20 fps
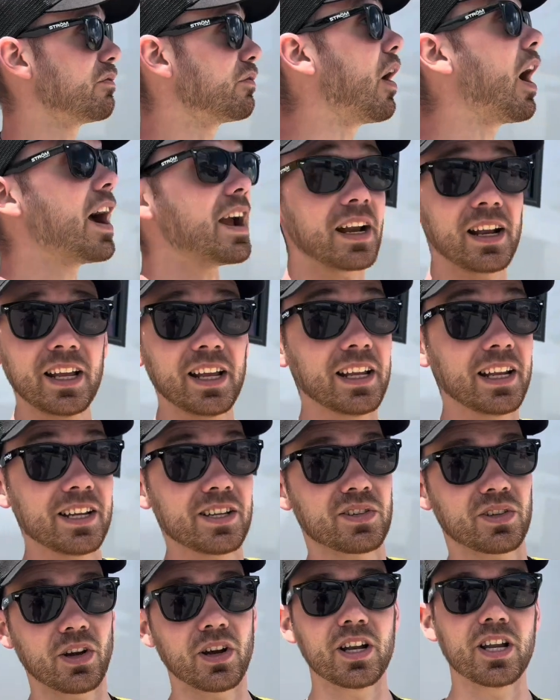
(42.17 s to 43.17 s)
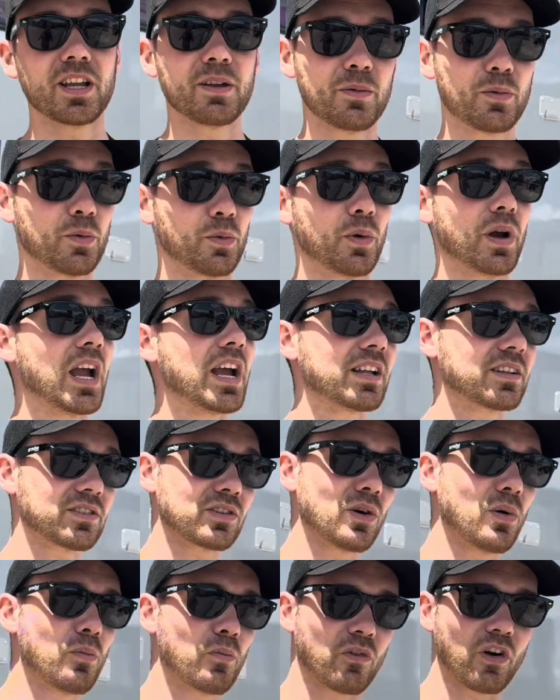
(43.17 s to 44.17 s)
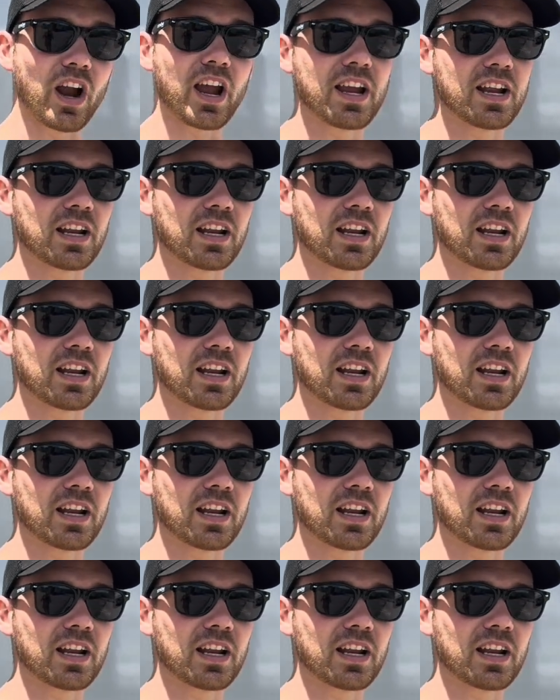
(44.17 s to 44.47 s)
finally it is sunny. We had some rain